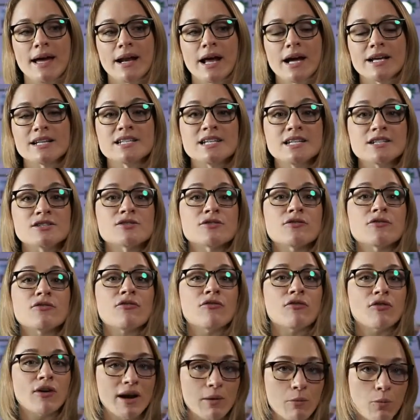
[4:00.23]
I teach
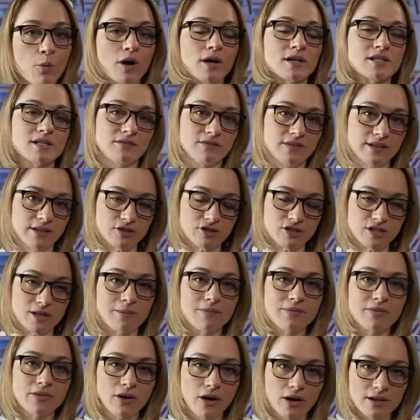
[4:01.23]
frameworks of leadership,
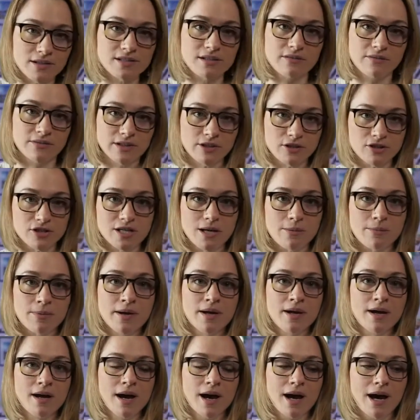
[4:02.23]
thoughts of leadership,
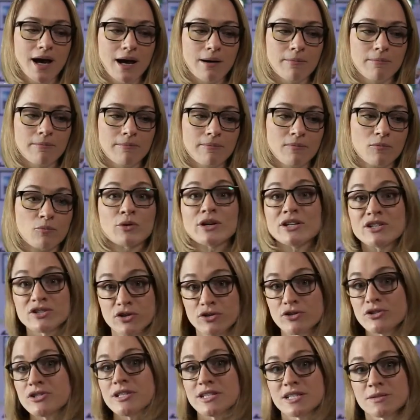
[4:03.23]

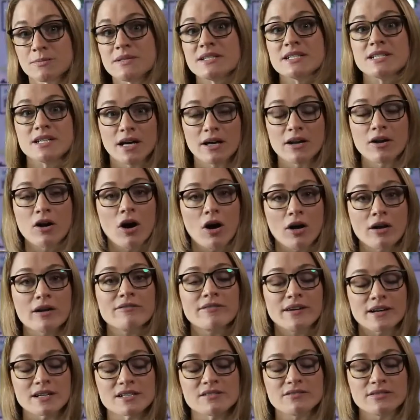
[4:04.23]
research that's been done on
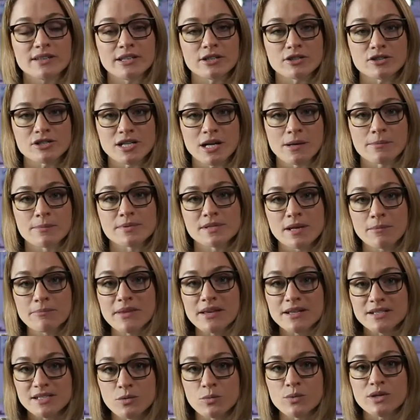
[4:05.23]
effective leadership. Some
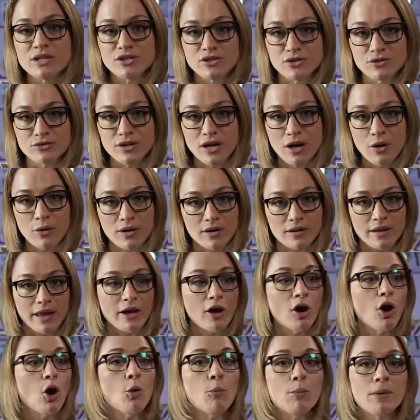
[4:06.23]
things that we do know are like
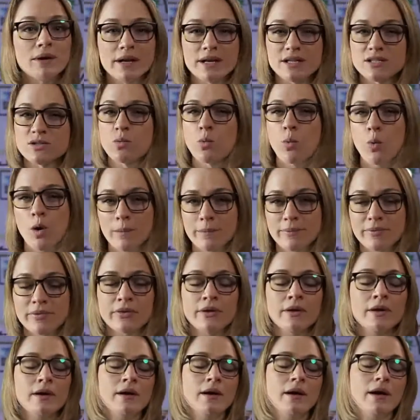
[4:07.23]
openness, warmth,
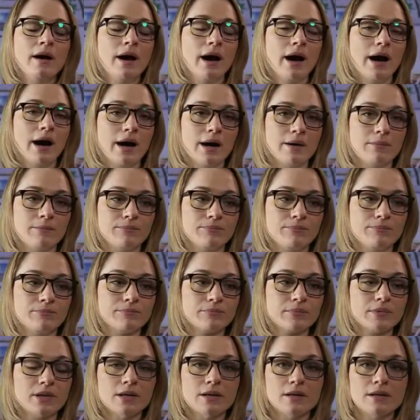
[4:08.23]

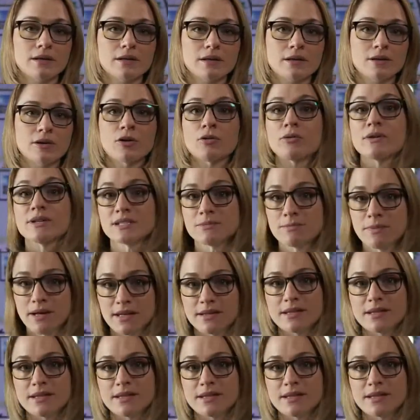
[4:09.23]
charisma.